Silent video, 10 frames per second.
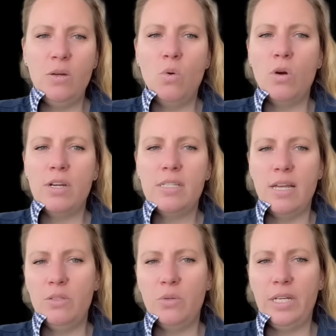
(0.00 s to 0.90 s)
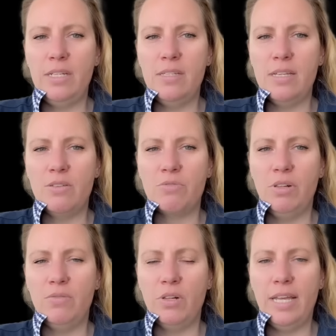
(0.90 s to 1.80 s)
or Santorini
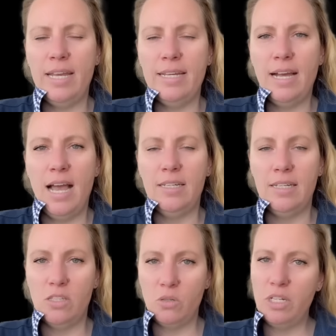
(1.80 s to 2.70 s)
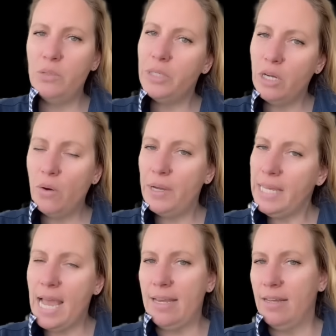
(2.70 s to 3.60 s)
Central Volcanic Island. So here we go
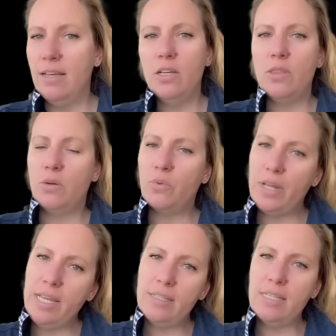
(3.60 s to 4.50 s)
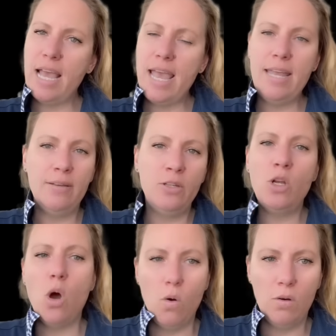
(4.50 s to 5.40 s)
again. The Greeks say
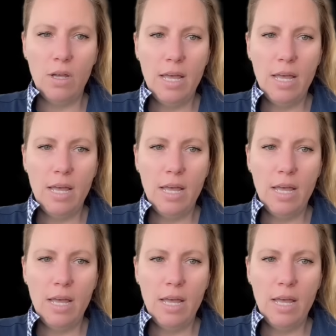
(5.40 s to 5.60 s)
no.